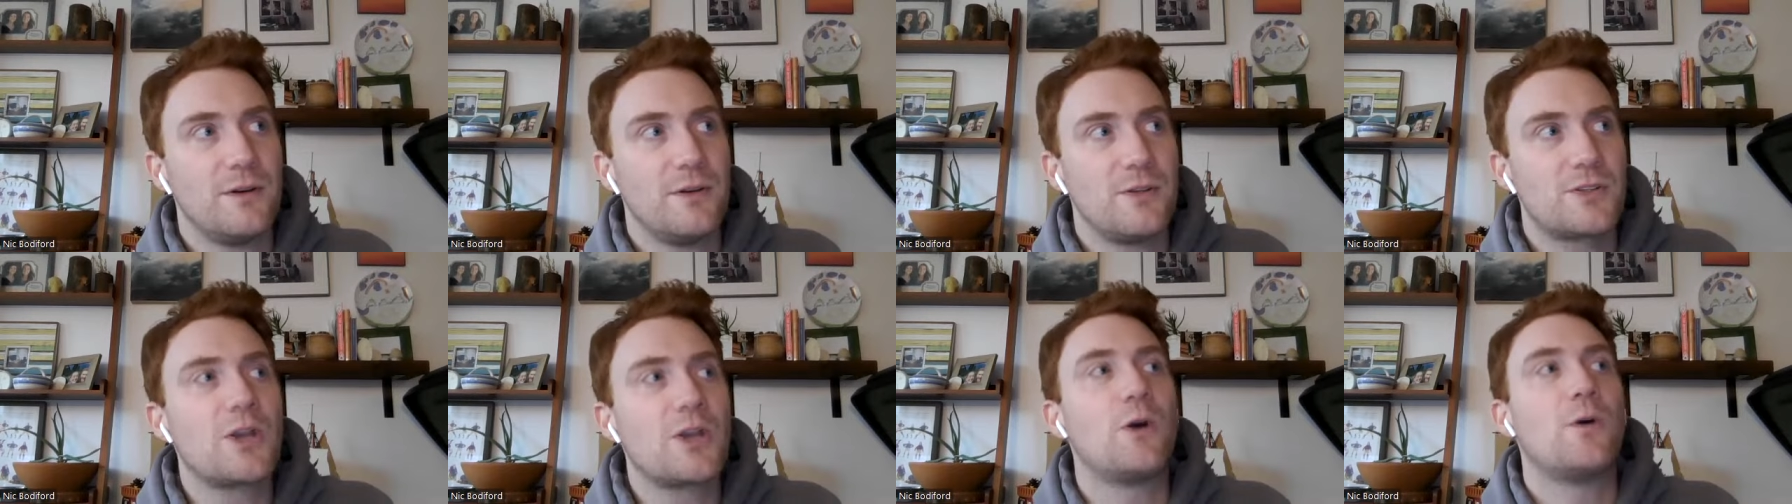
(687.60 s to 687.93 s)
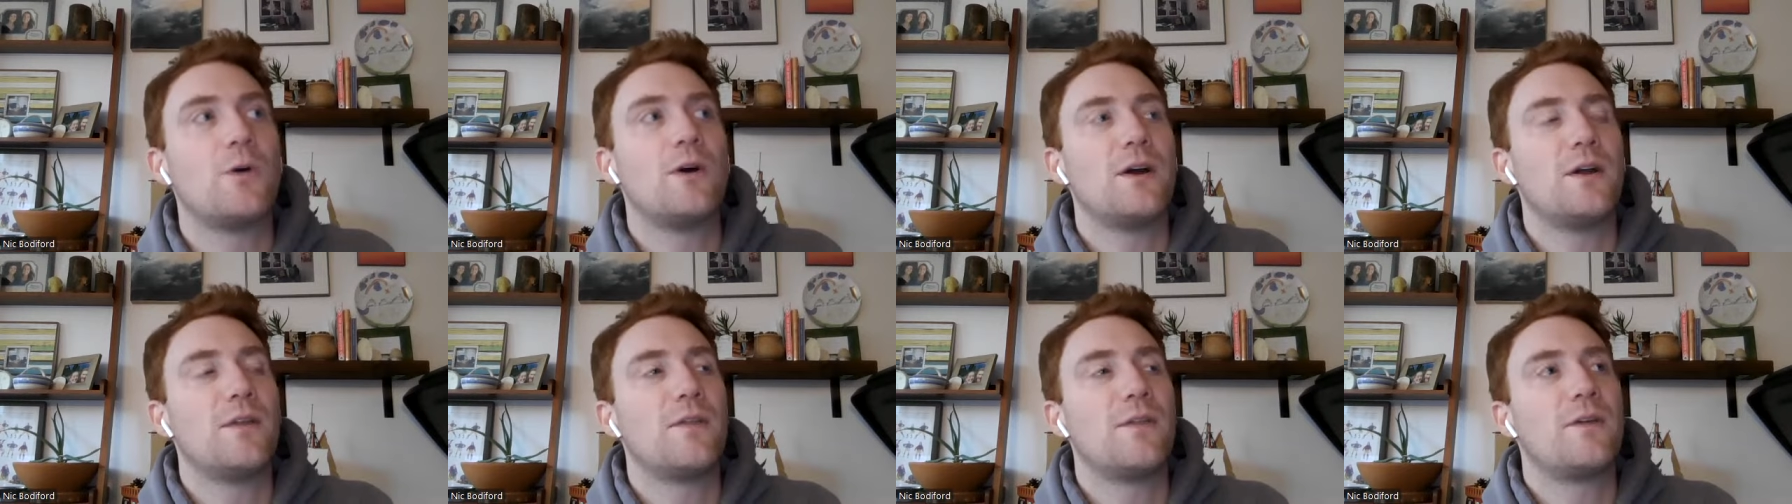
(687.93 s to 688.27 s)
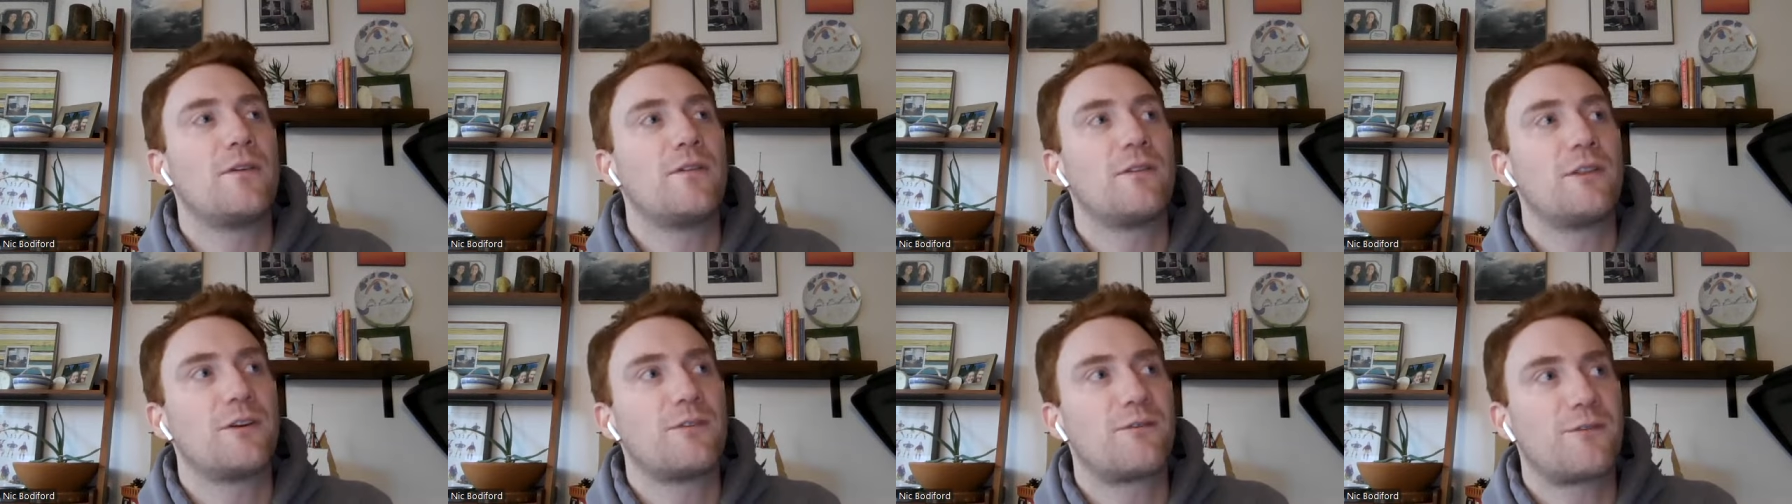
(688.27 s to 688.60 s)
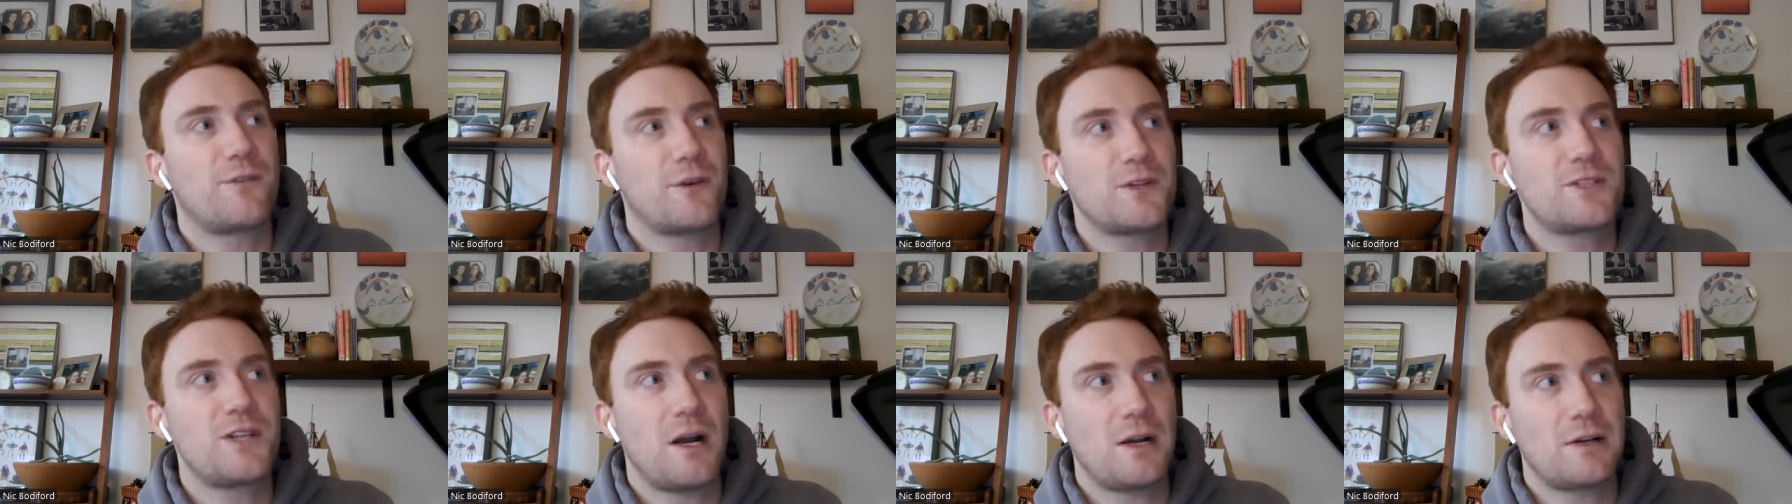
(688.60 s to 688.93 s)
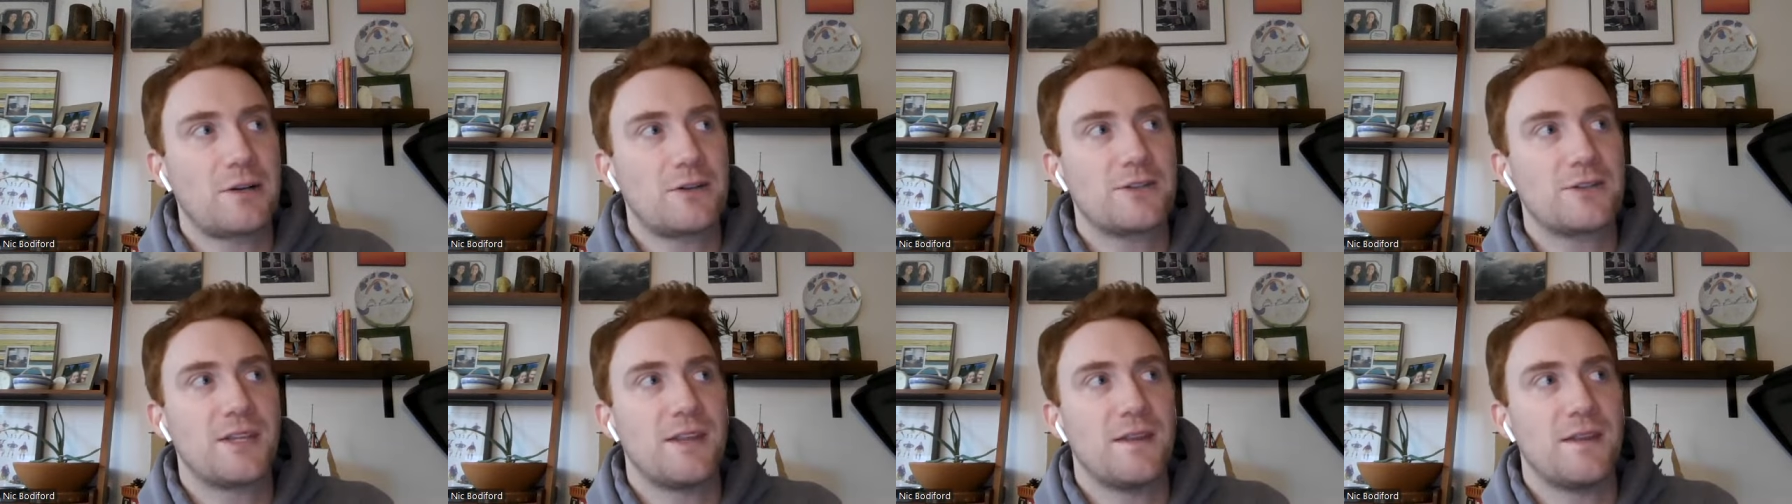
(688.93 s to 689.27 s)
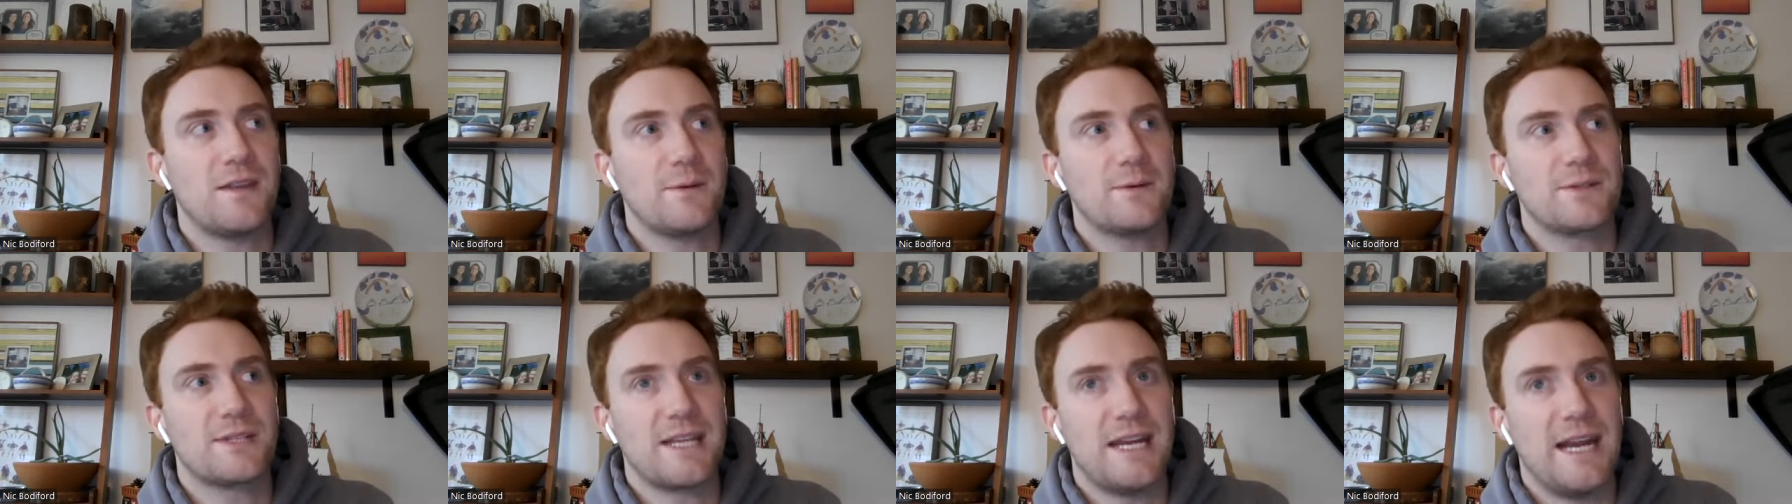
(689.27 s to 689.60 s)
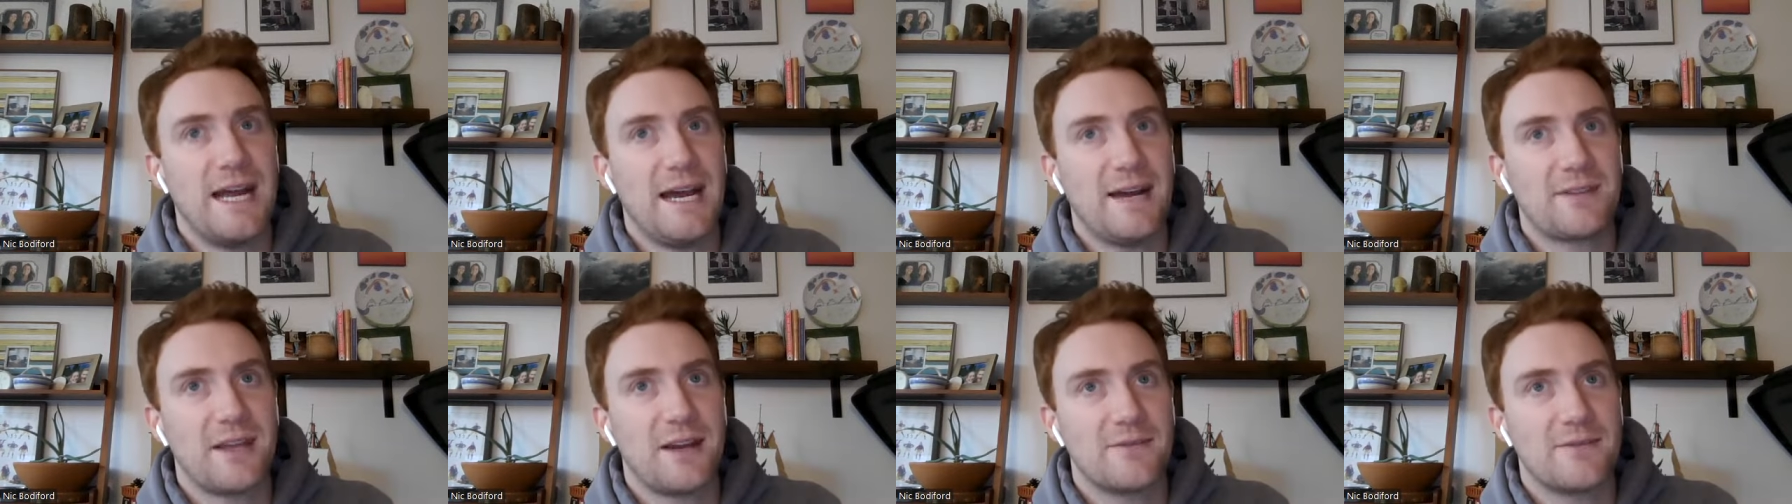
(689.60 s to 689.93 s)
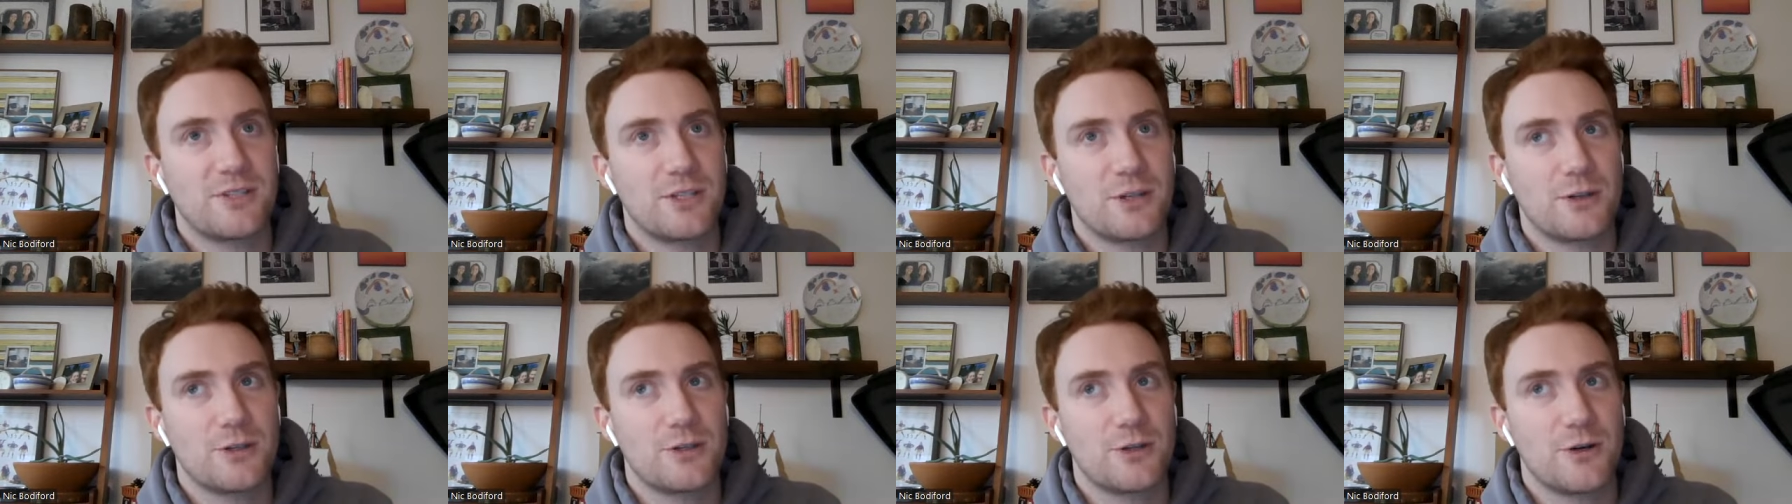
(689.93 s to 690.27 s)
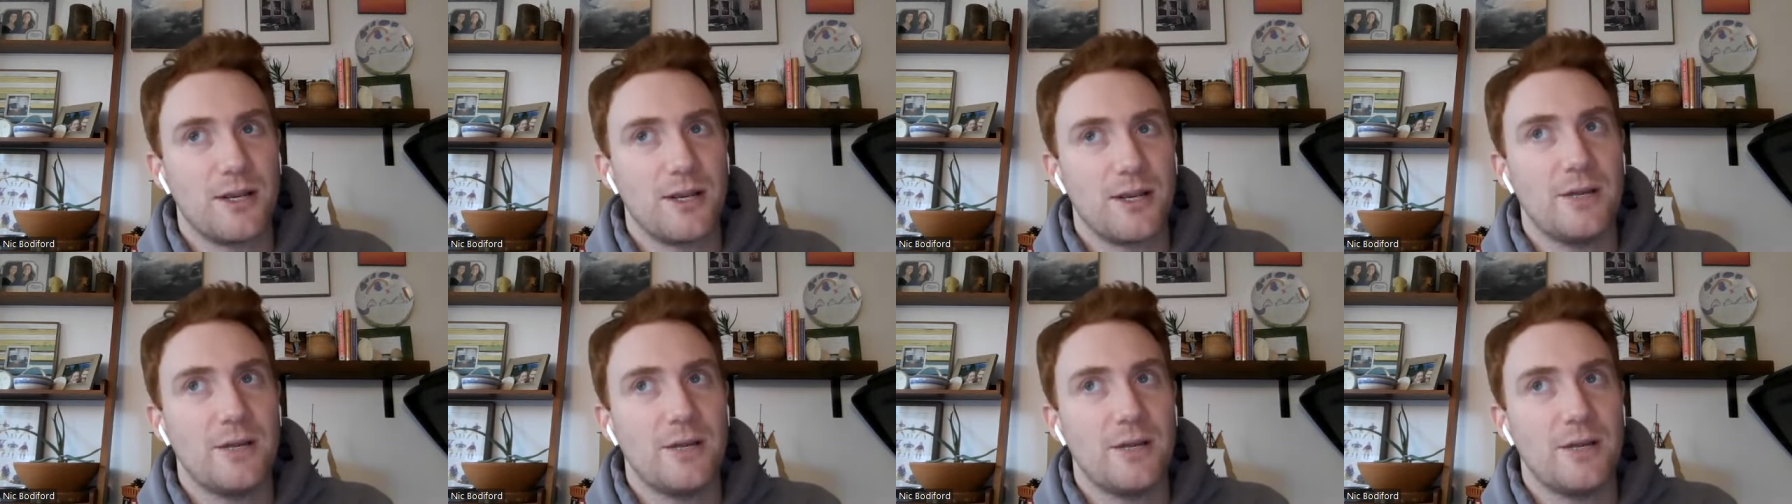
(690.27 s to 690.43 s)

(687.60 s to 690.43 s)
So the the first doctor said that he was going to have to have surgery.